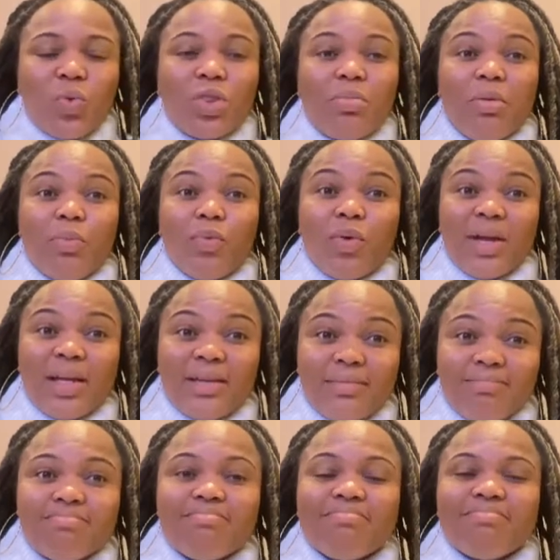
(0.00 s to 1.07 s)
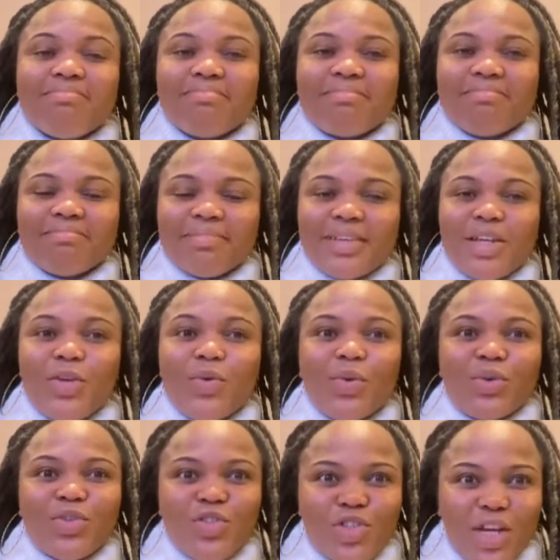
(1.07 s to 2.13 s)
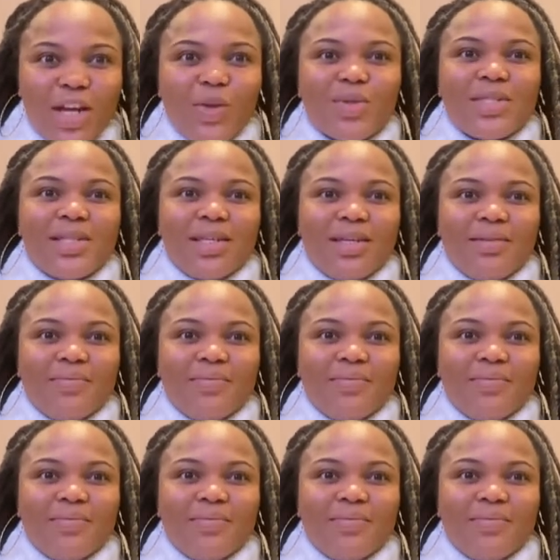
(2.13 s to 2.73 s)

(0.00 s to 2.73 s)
people, you know, jealously.